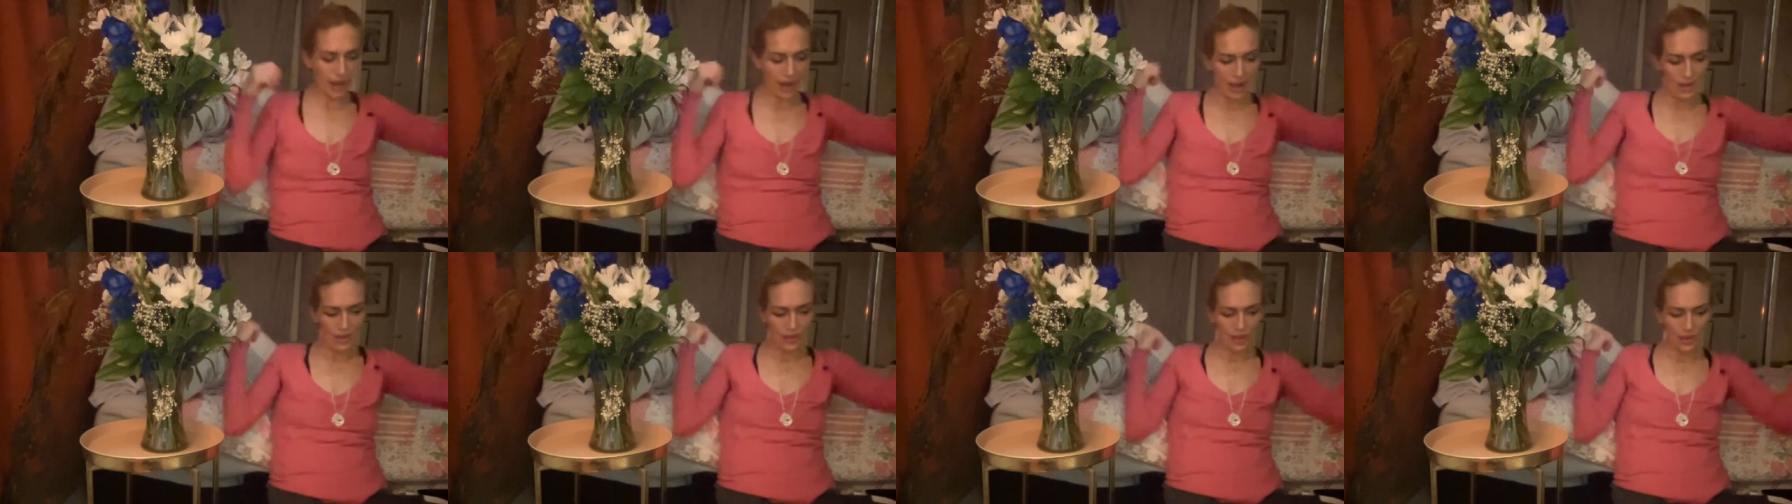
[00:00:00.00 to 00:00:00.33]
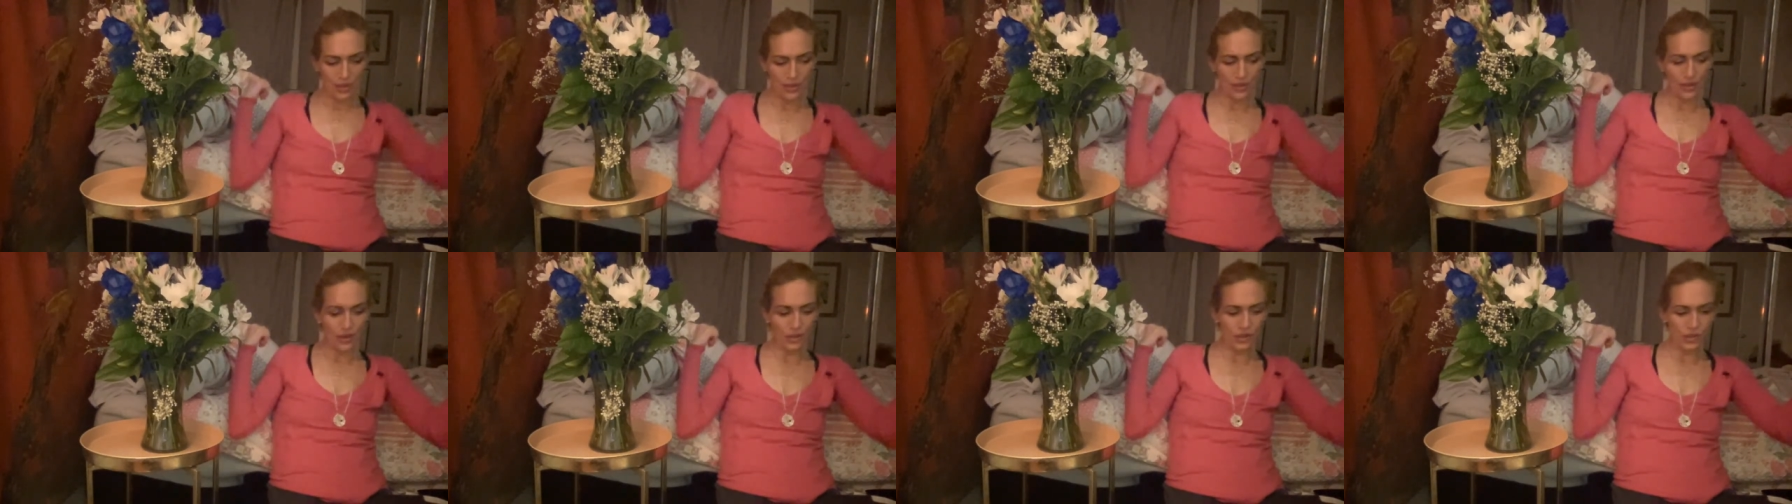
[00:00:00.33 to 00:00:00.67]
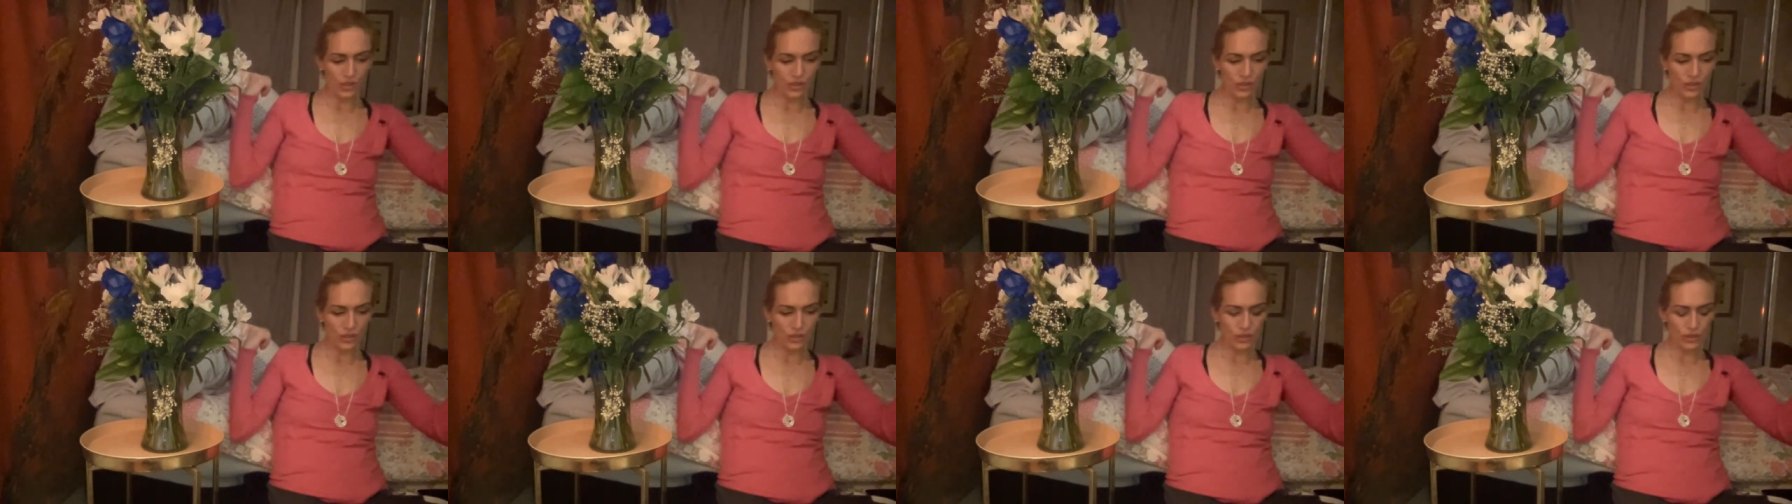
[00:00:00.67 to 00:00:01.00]
And then
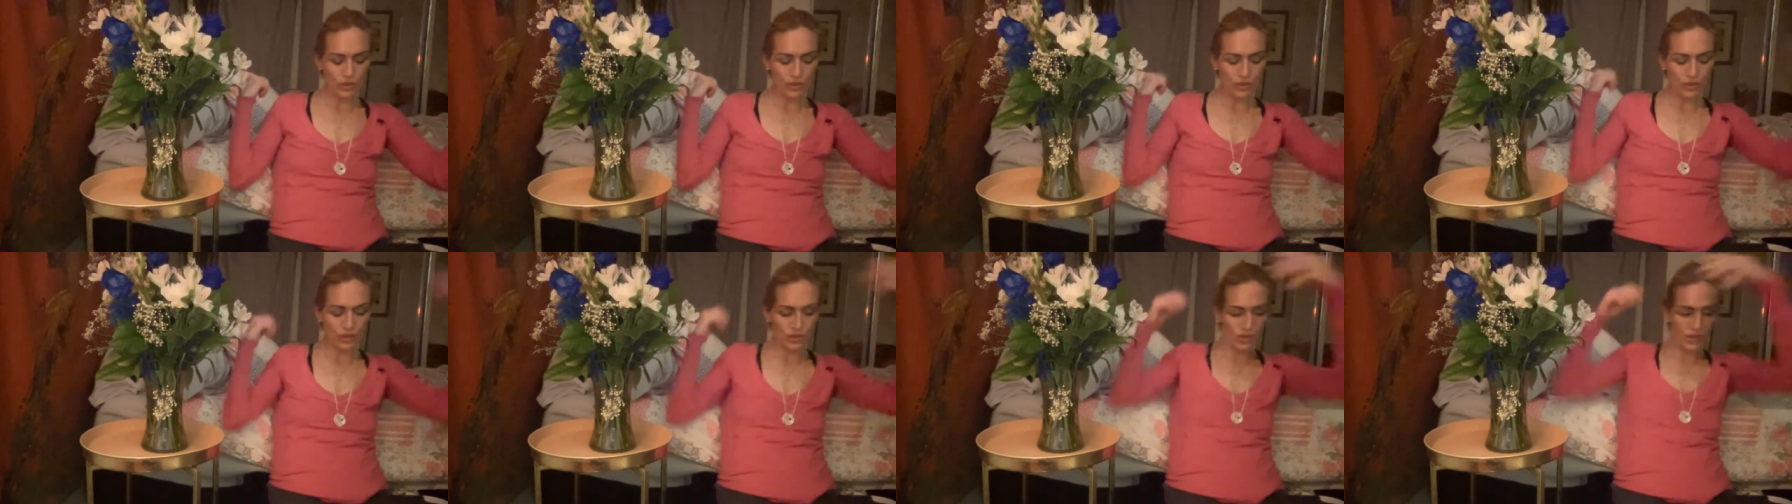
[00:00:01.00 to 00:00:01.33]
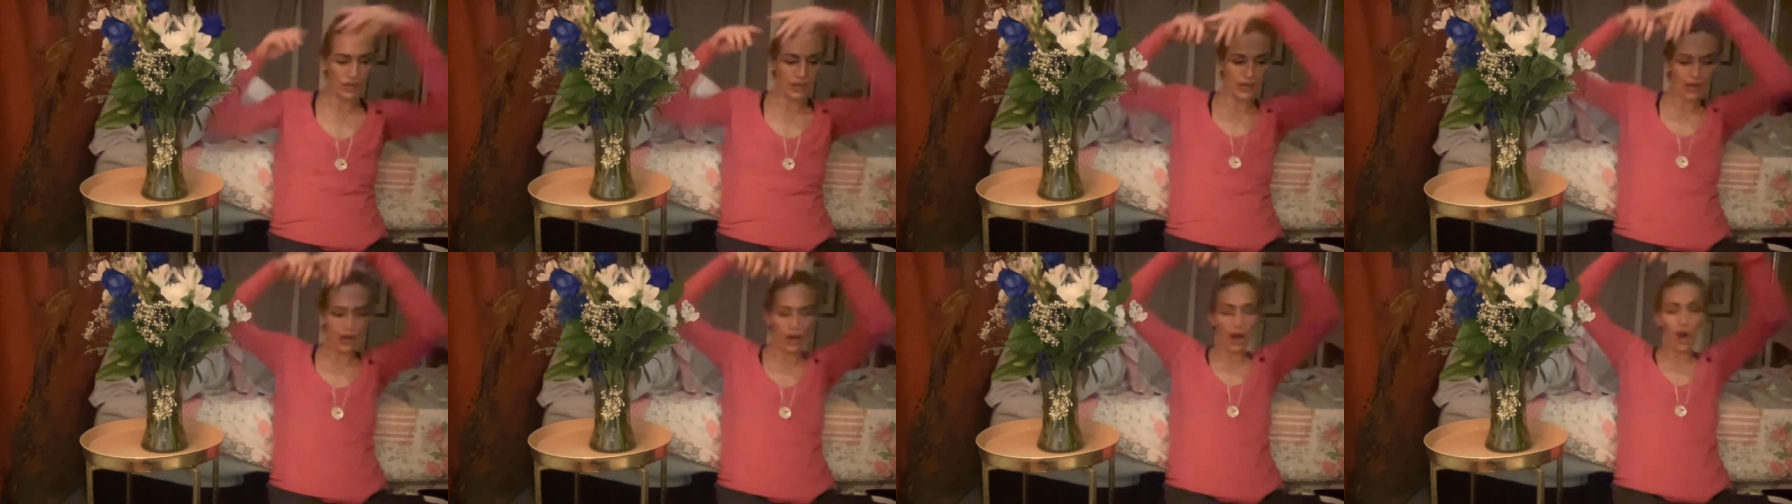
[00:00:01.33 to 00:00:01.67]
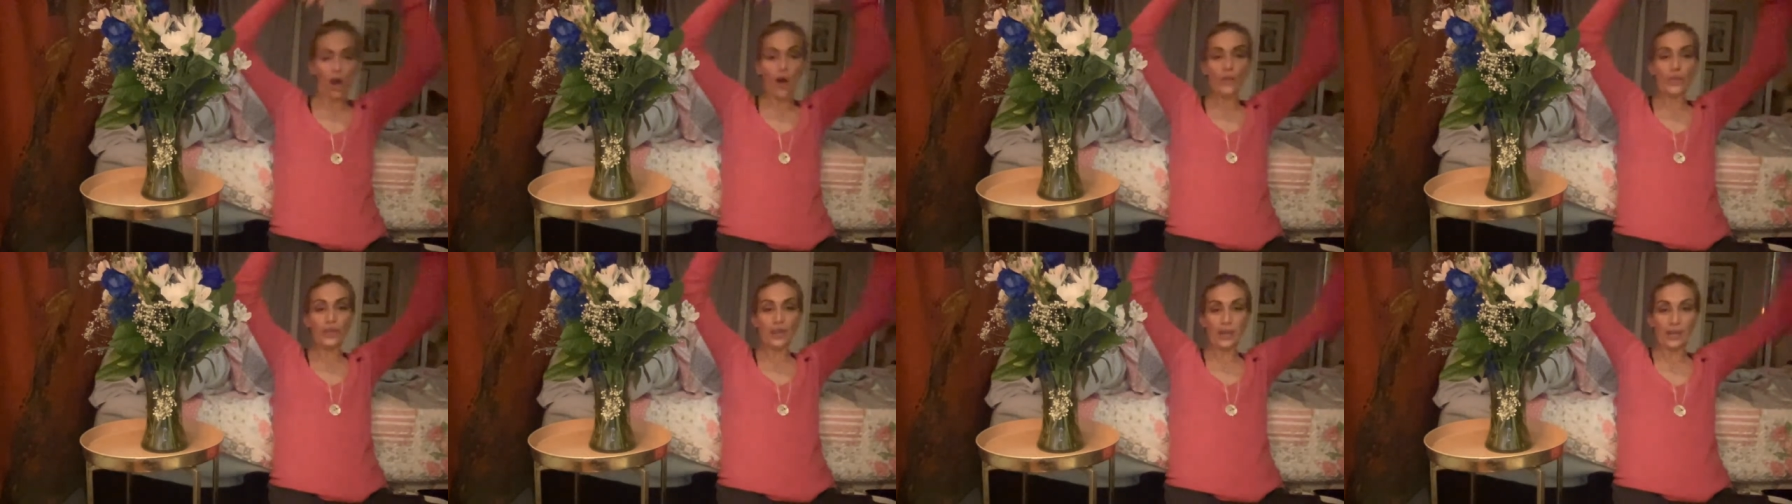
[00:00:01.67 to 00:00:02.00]
there's like
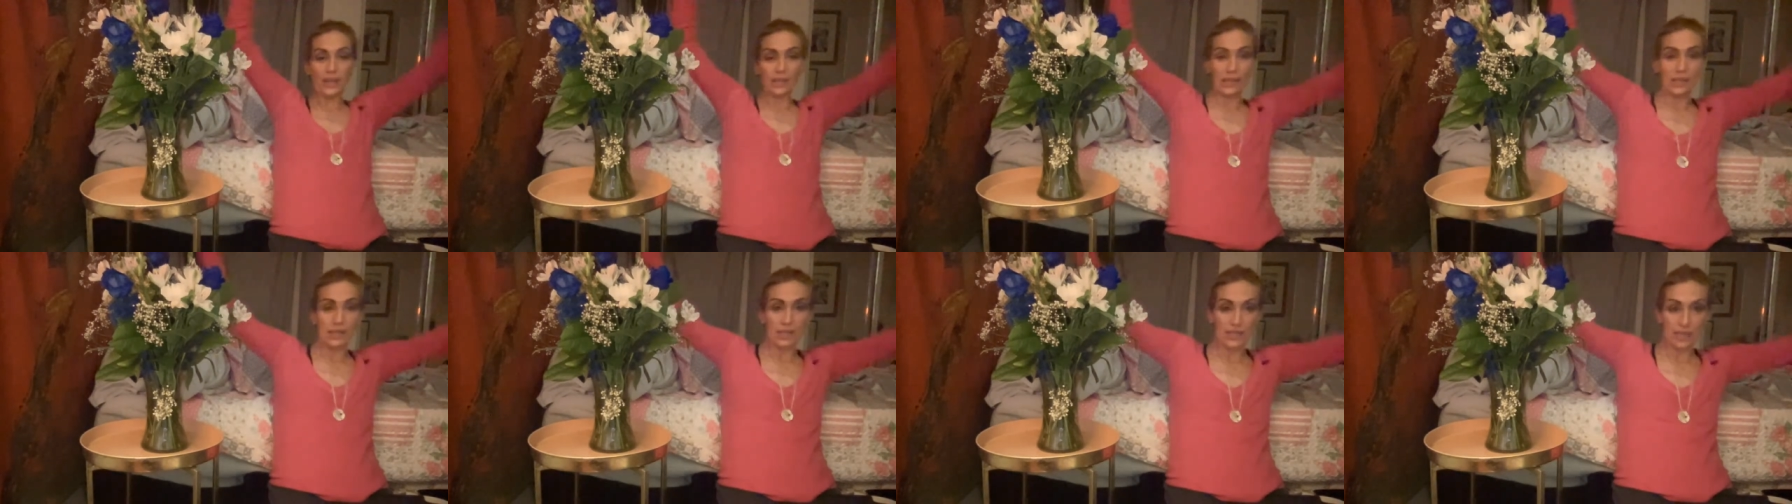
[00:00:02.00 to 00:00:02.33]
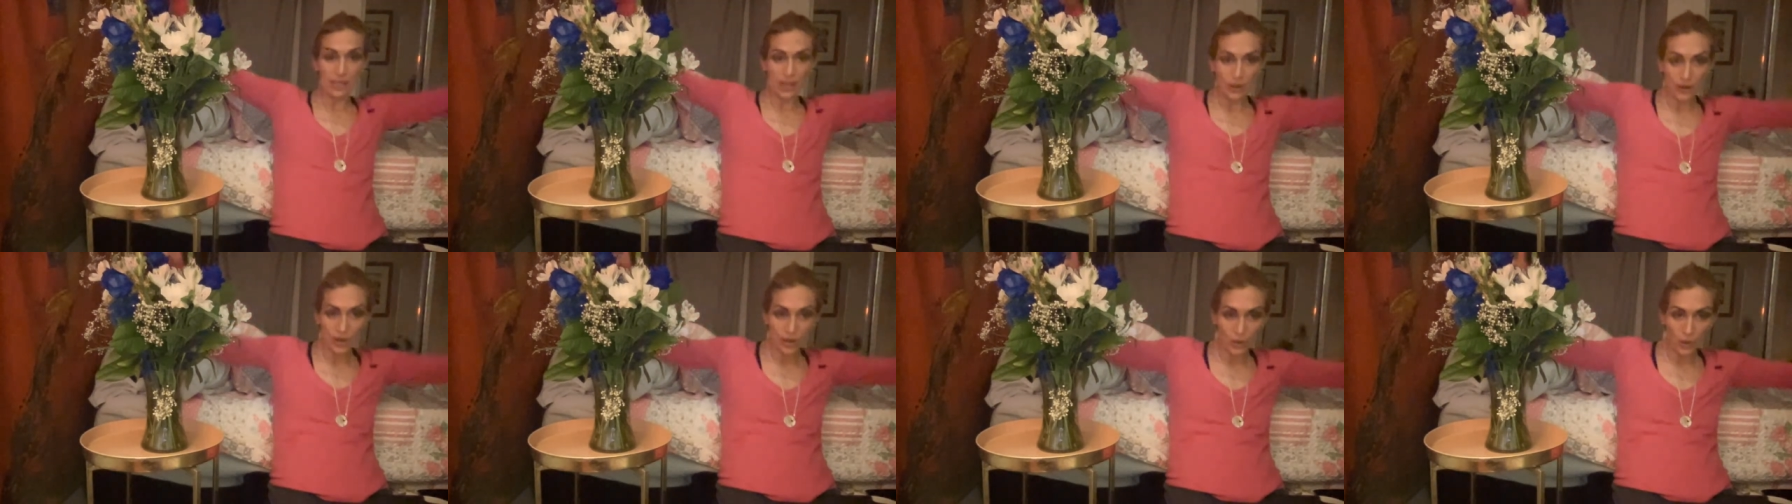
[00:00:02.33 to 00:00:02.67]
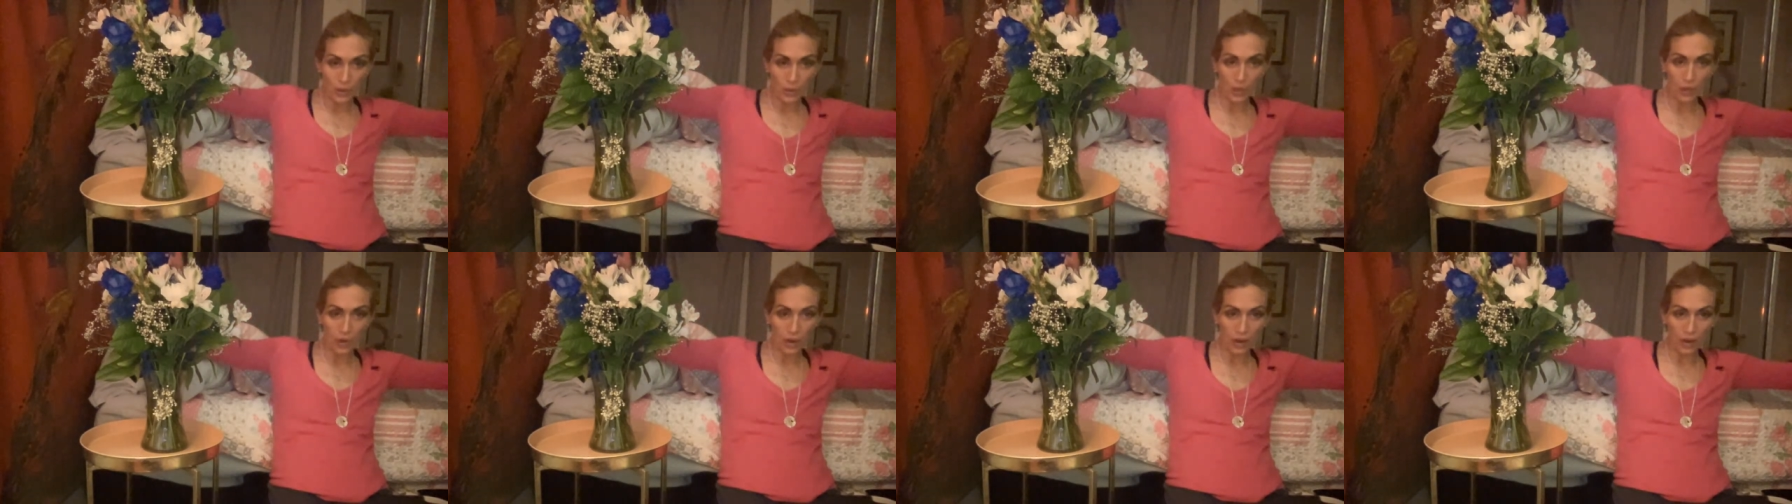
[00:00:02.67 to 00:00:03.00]
on the exterior
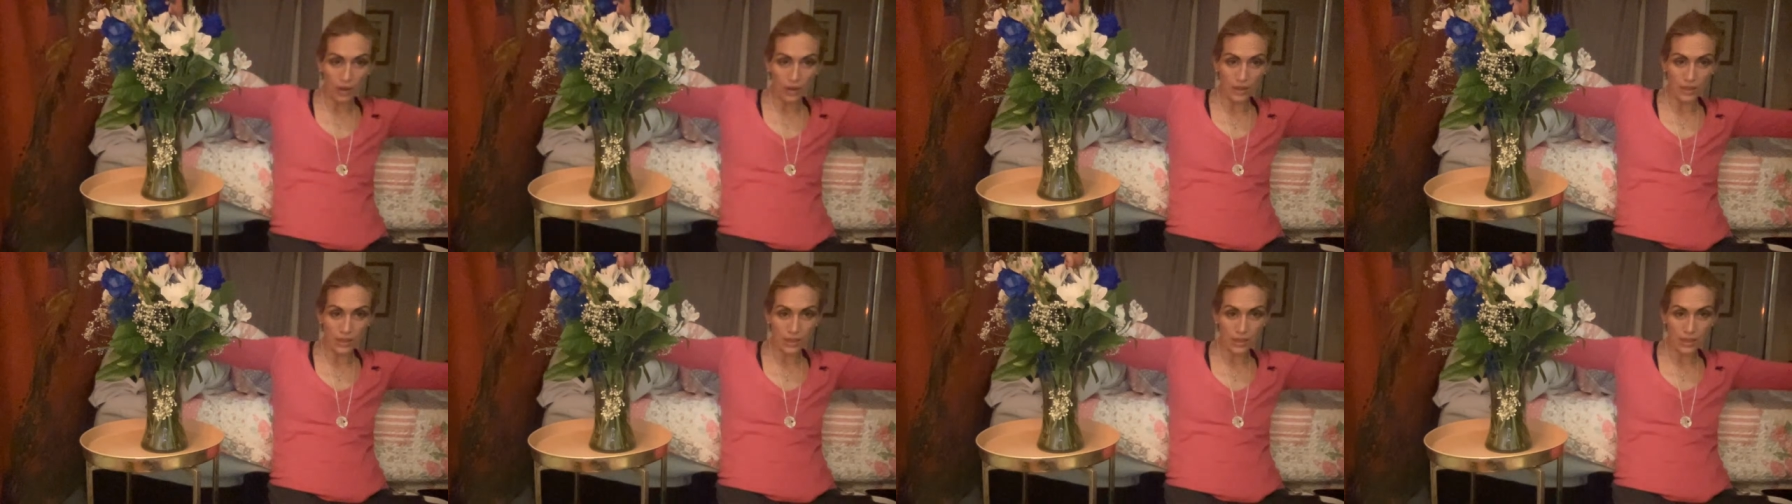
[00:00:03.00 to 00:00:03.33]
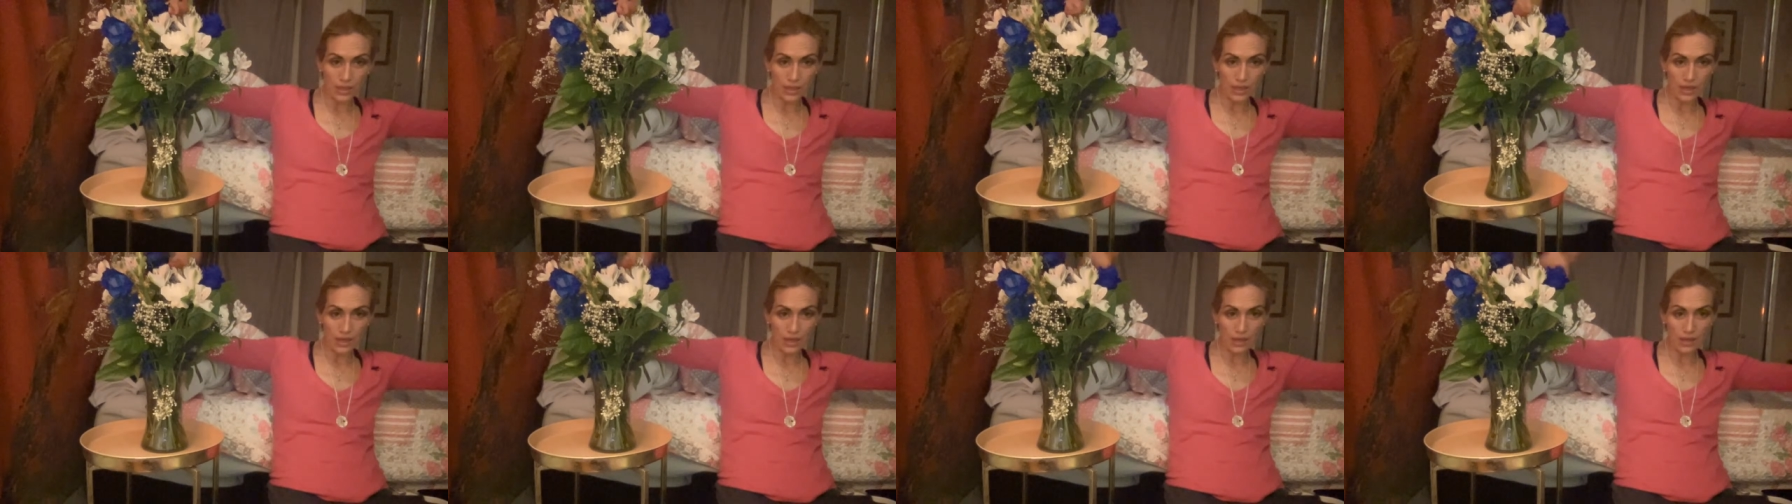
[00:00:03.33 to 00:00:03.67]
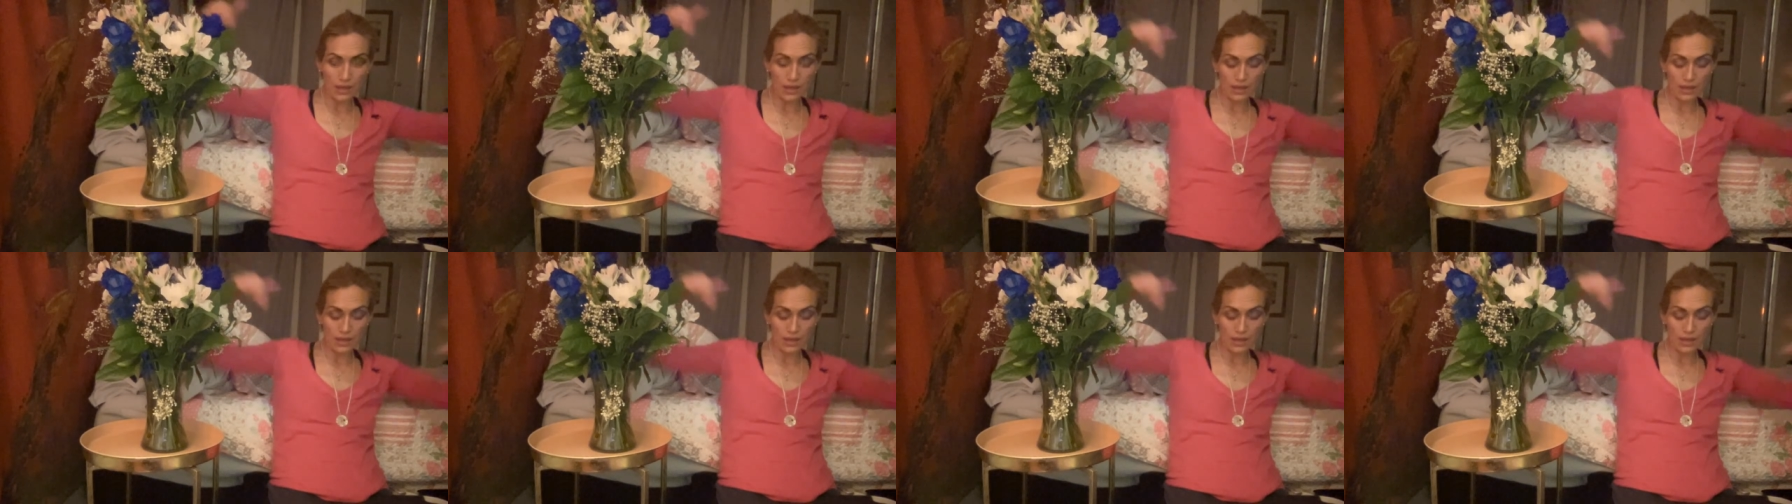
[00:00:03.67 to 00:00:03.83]
wall is the